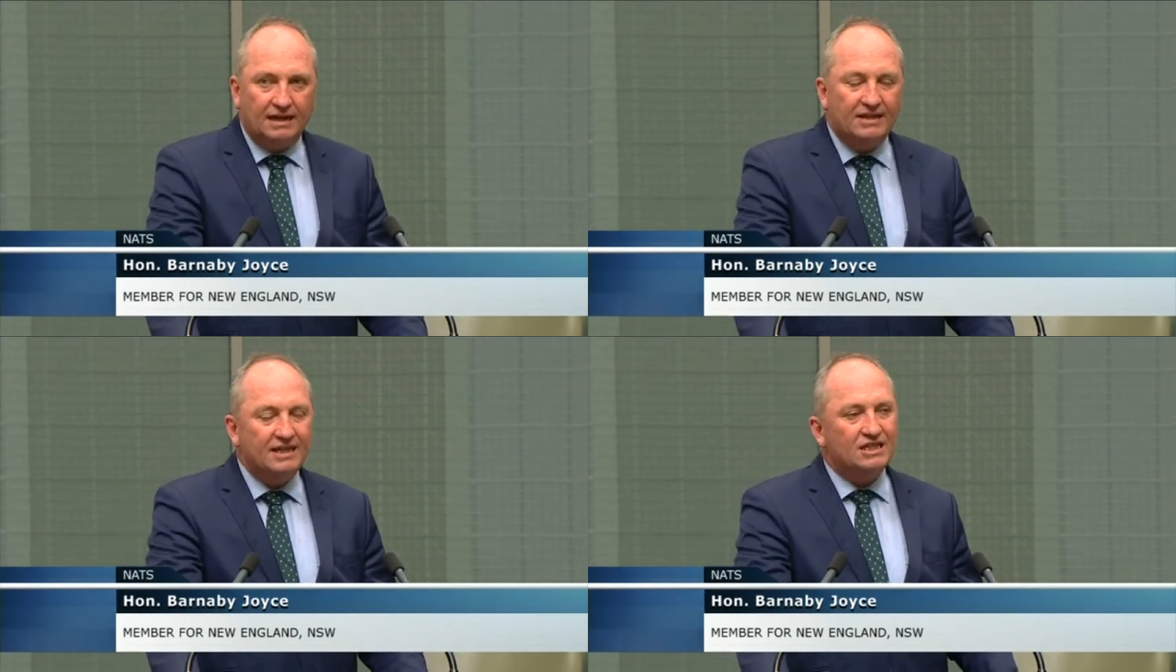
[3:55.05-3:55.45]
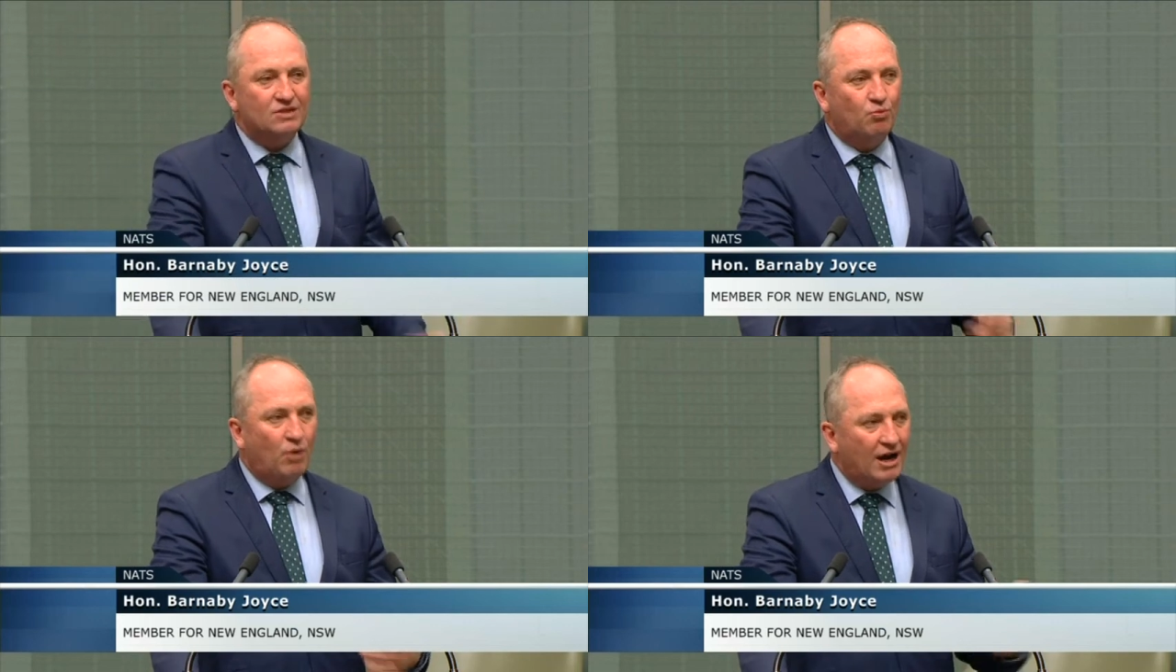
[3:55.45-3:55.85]
And this is
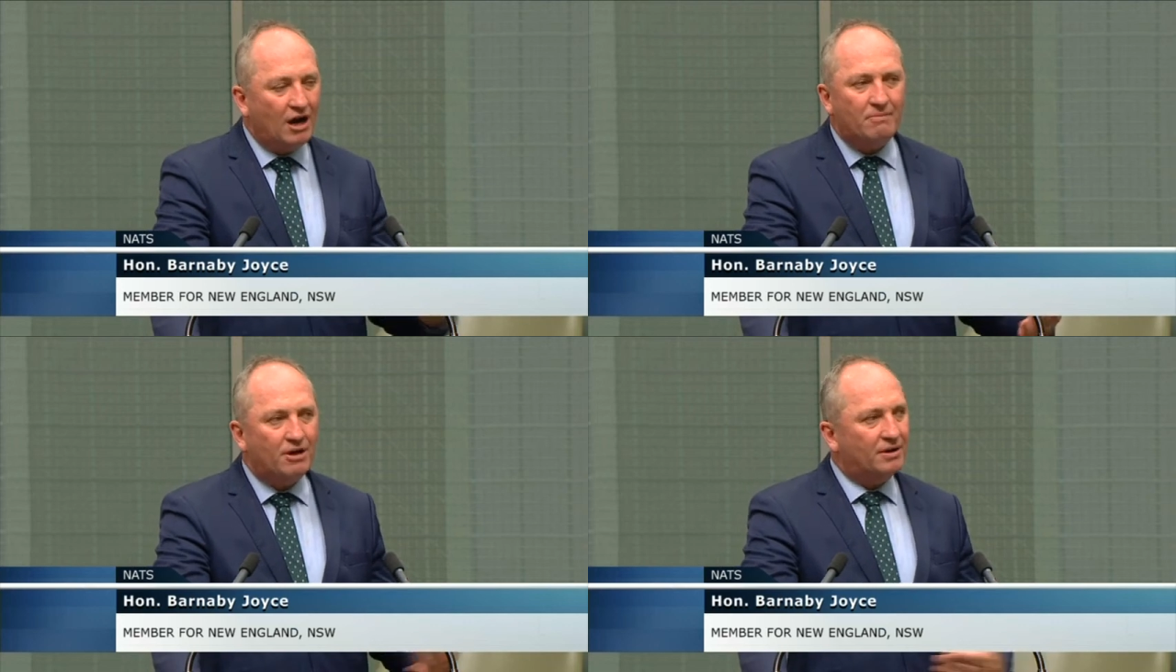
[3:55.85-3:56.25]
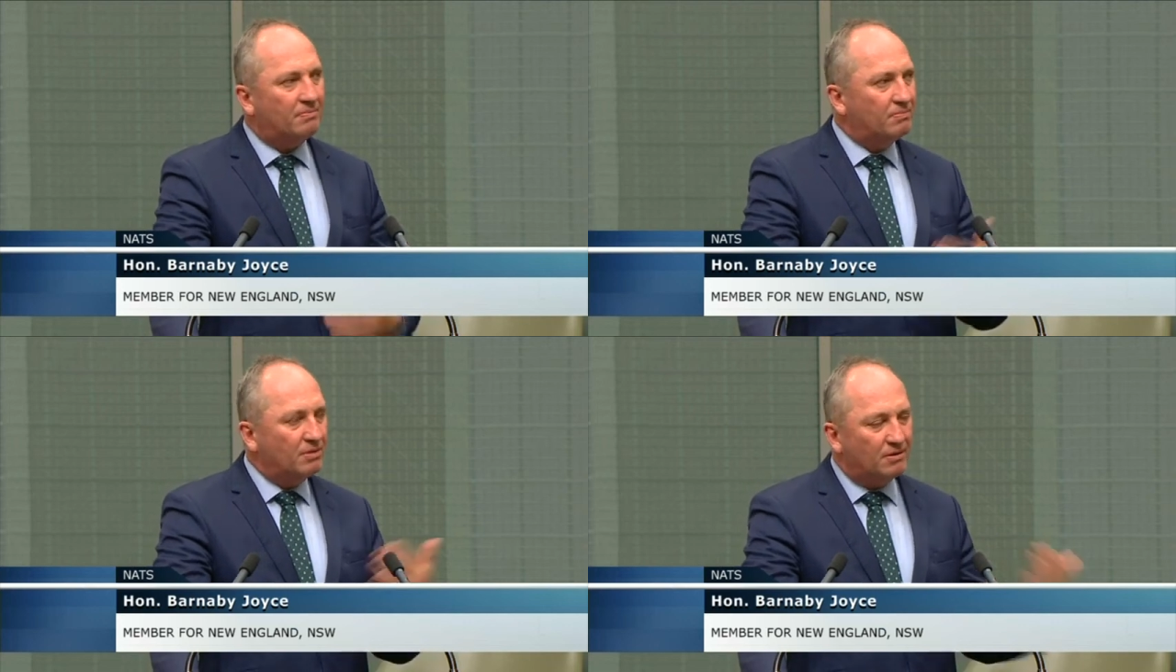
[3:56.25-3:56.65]
why I'm not
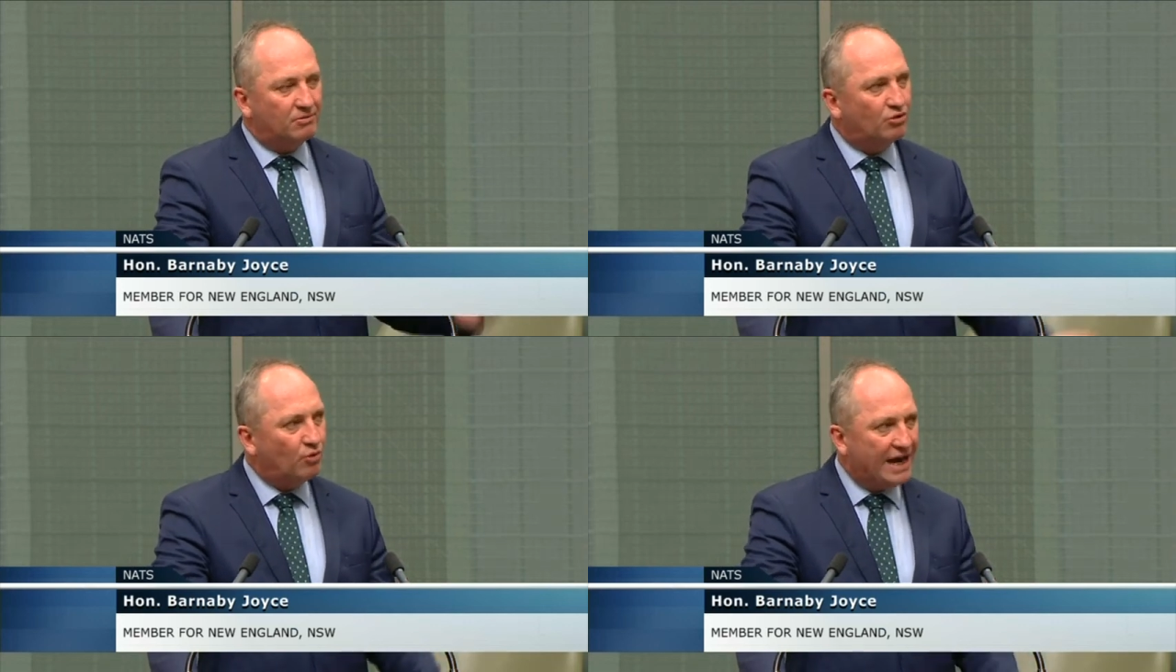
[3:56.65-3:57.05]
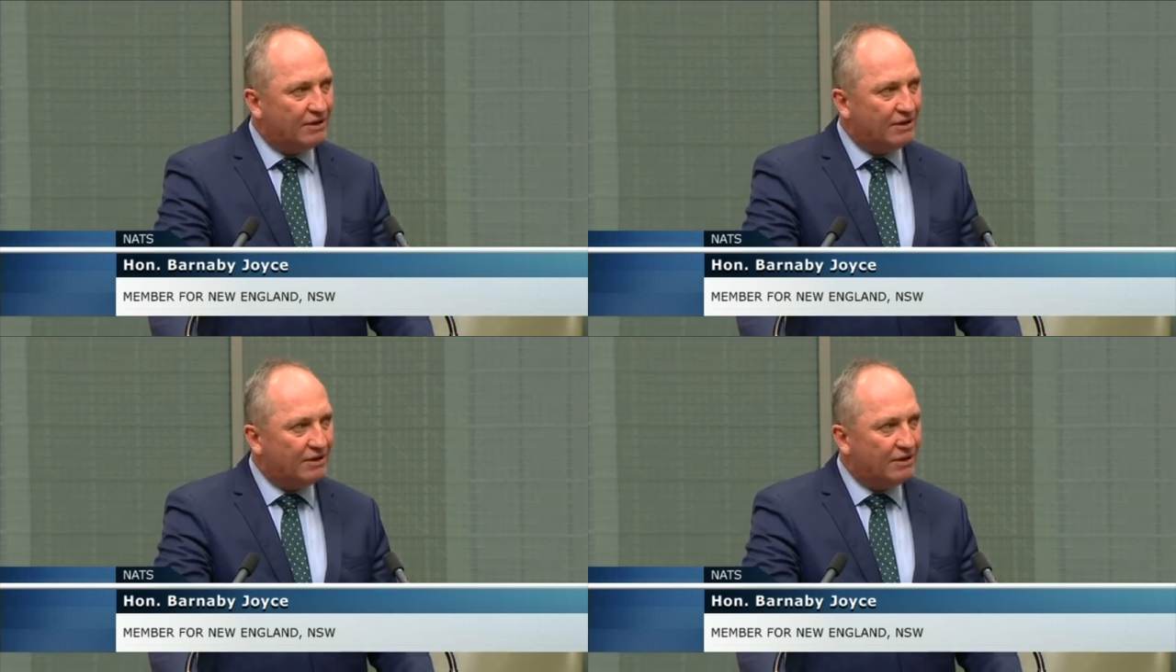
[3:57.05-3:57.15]
a, a great